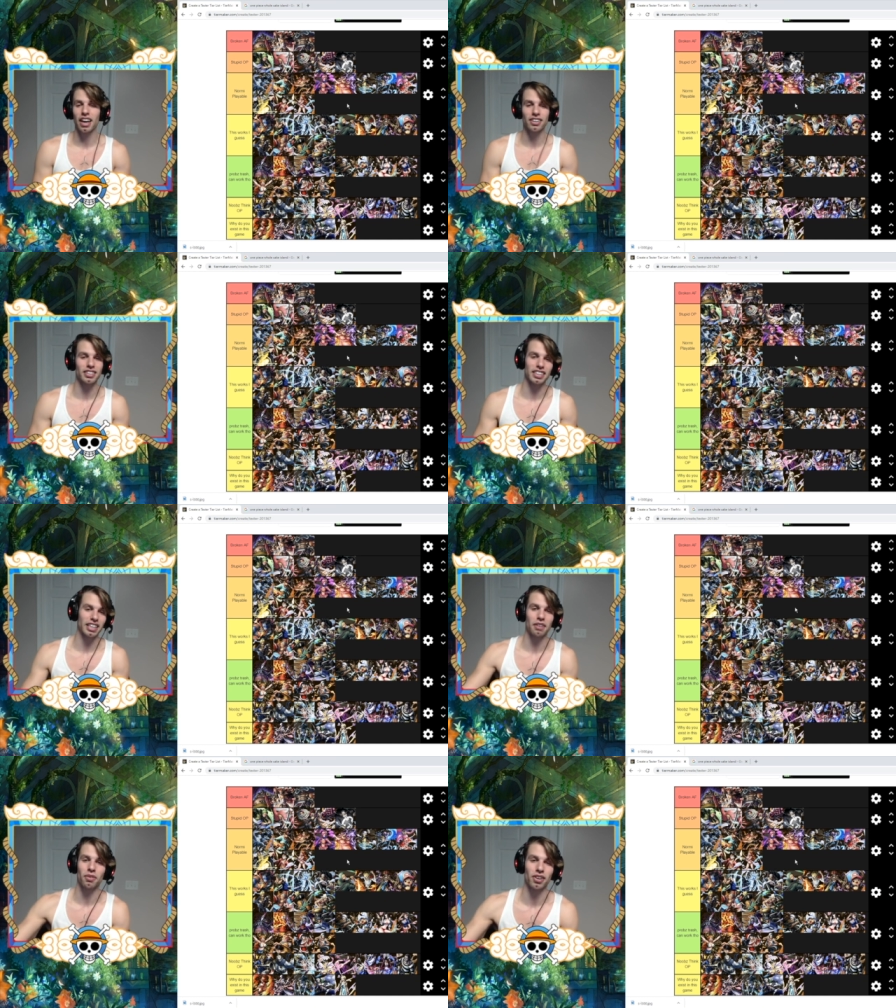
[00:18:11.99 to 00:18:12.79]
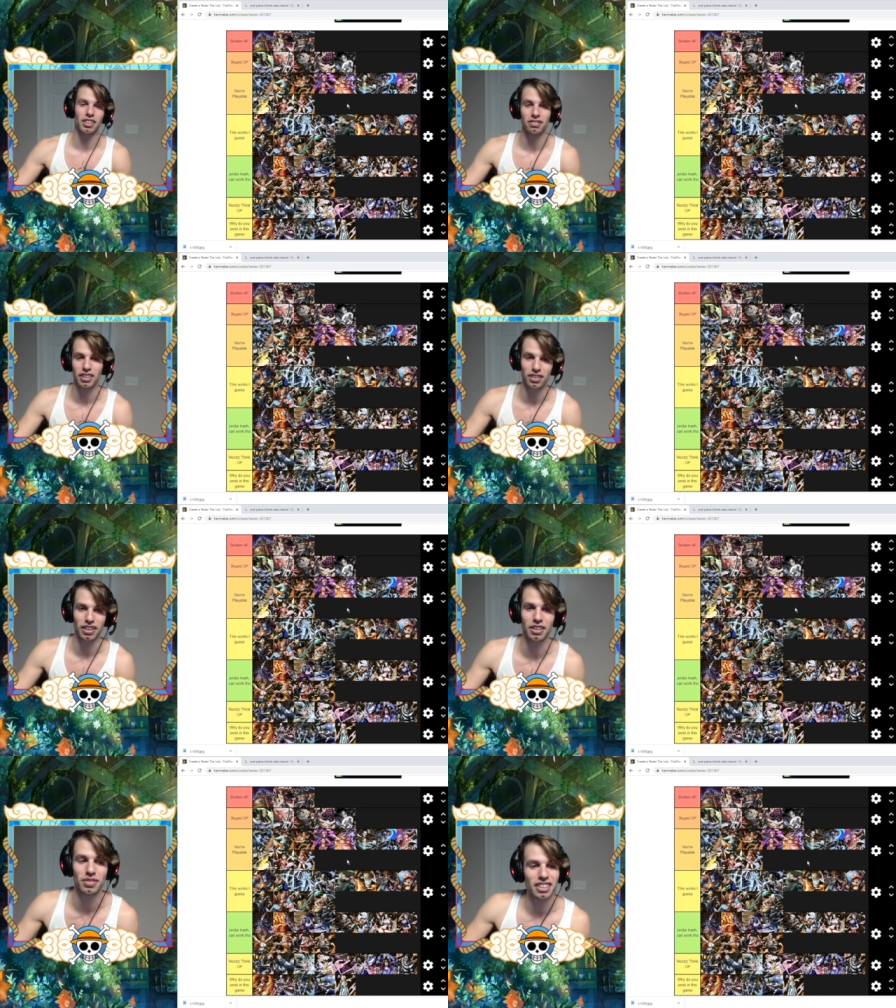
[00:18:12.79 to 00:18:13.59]
I don't get that point in video
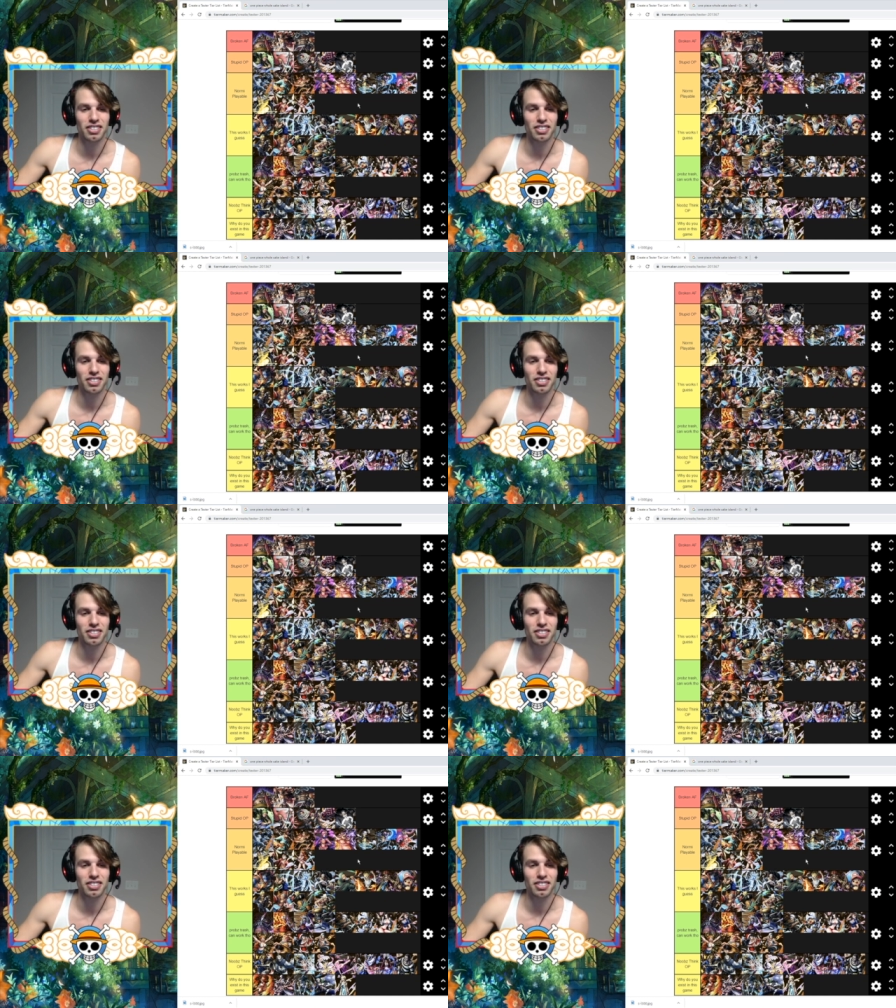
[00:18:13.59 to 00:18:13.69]
games.